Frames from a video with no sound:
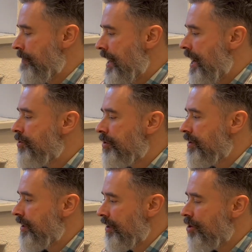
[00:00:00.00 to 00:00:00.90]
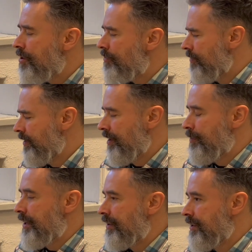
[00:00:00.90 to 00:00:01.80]
interesting, noteworthy
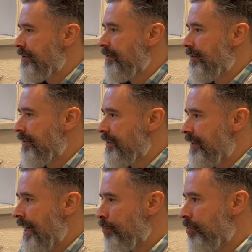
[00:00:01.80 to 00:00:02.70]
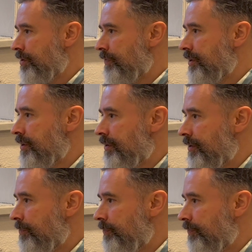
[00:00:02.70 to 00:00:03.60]
about these this output of the
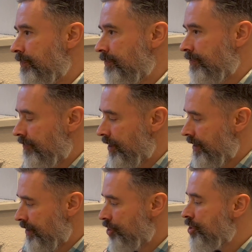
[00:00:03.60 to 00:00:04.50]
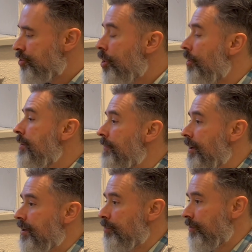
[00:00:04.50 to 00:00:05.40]
system, that it's just totally
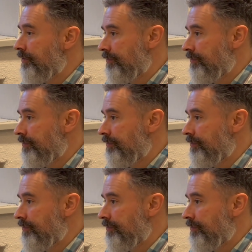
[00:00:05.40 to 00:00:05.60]
forgettable.